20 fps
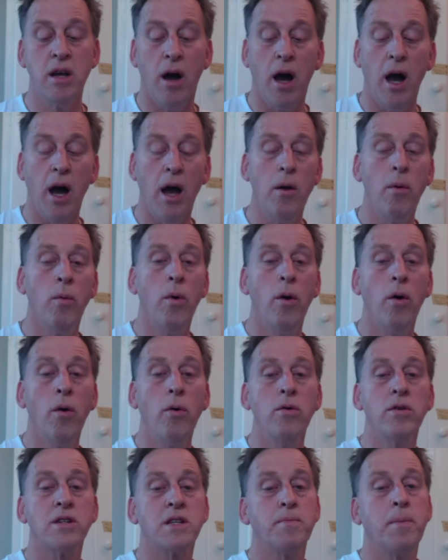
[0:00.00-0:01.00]
I
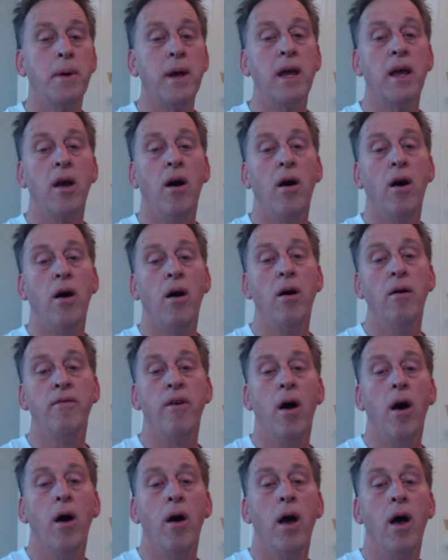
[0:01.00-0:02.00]
will speak of